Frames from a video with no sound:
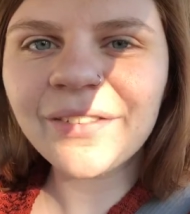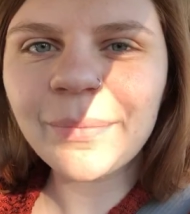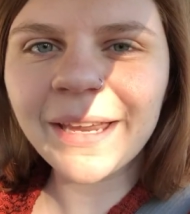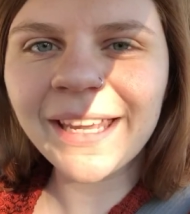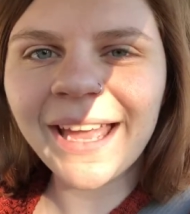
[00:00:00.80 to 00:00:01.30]

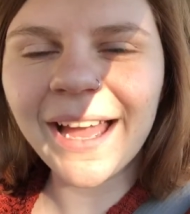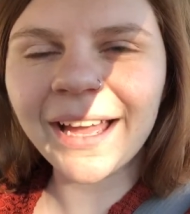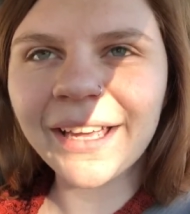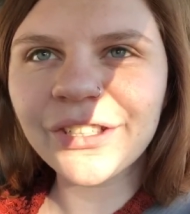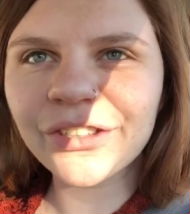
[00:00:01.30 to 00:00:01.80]
everybody.
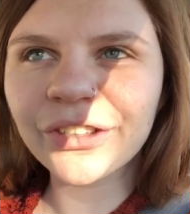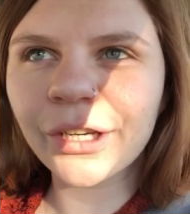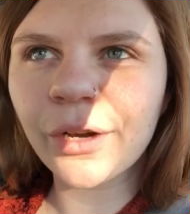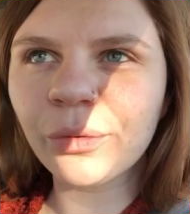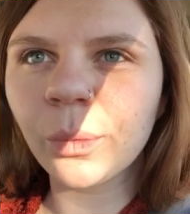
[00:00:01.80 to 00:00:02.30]
I just
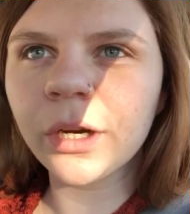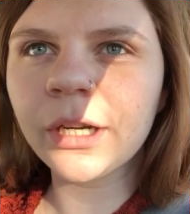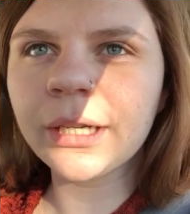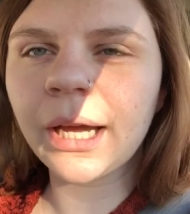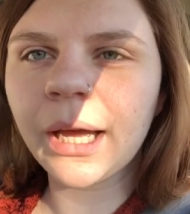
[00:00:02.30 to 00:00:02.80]
got off
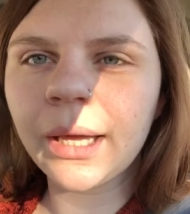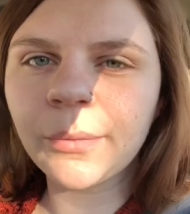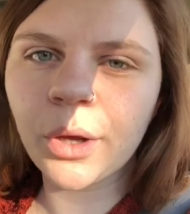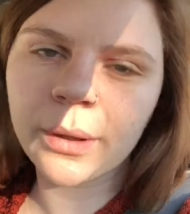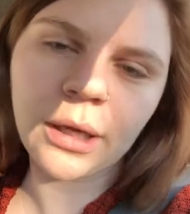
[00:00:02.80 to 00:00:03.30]
work.
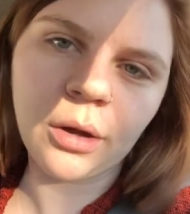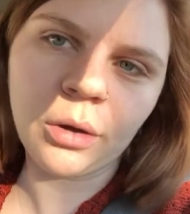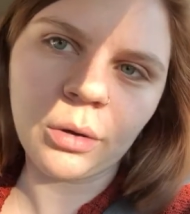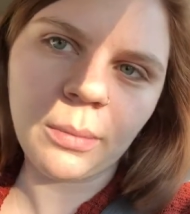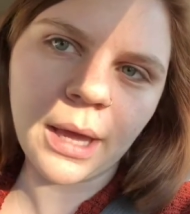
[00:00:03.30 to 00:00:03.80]
I'm going
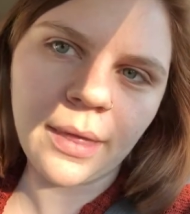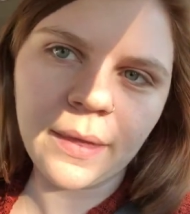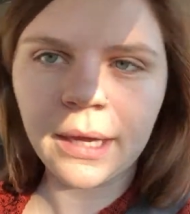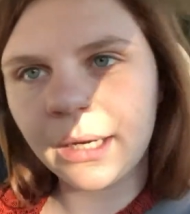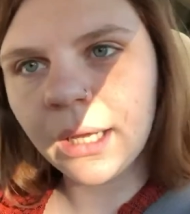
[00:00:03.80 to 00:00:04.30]
home
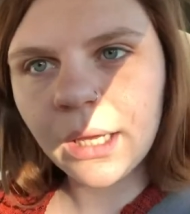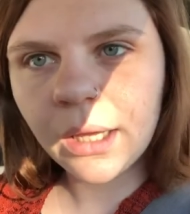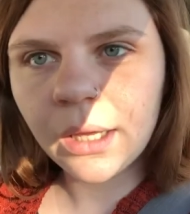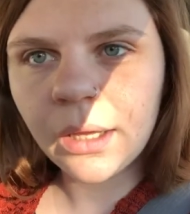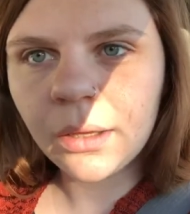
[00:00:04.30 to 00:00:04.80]
and then
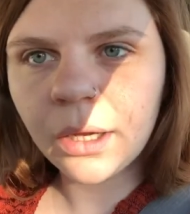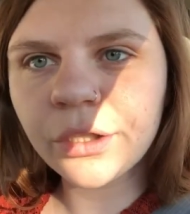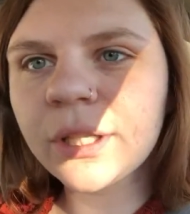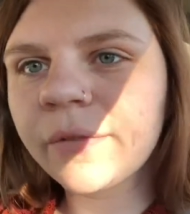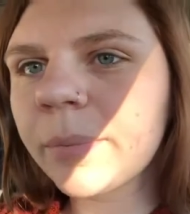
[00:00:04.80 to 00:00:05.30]
I
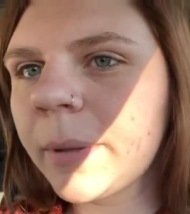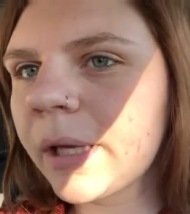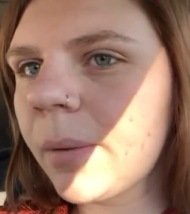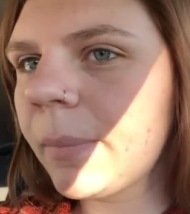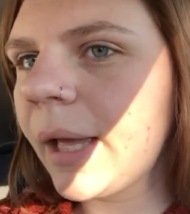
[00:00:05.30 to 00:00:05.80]
just have to
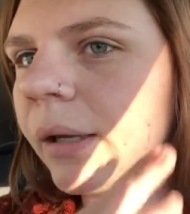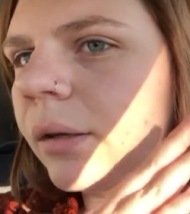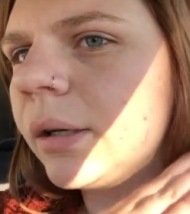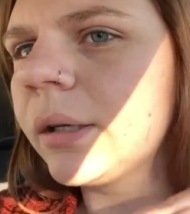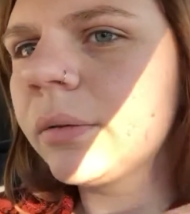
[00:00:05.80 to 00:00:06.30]
pick up Meg.
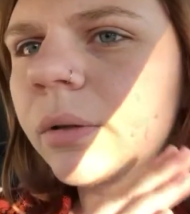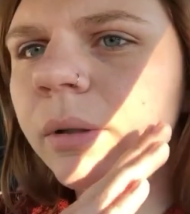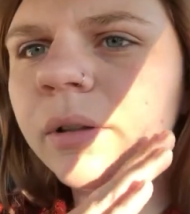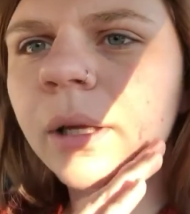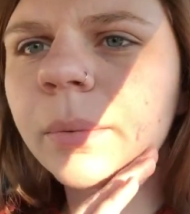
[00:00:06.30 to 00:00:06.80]
Oh, I don't know
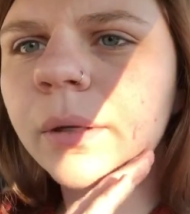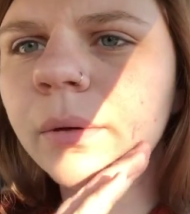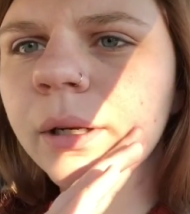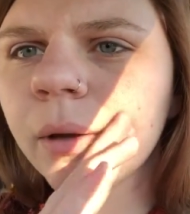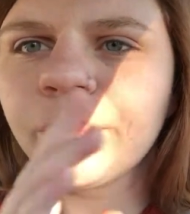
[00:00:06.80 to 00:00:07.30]
what's happening
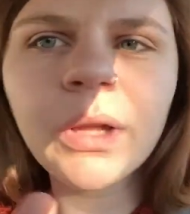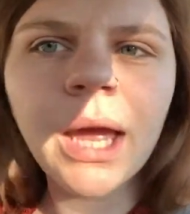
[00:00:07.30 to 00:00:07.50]
right now.